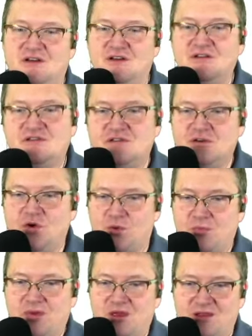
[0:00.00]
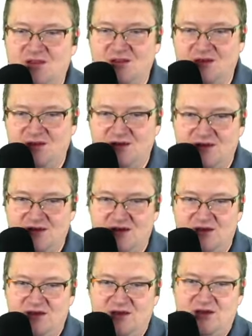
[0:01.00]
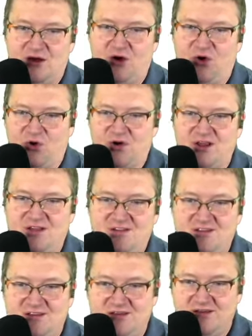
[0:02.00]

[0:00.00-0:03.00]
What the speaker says: scorpion, a hornet,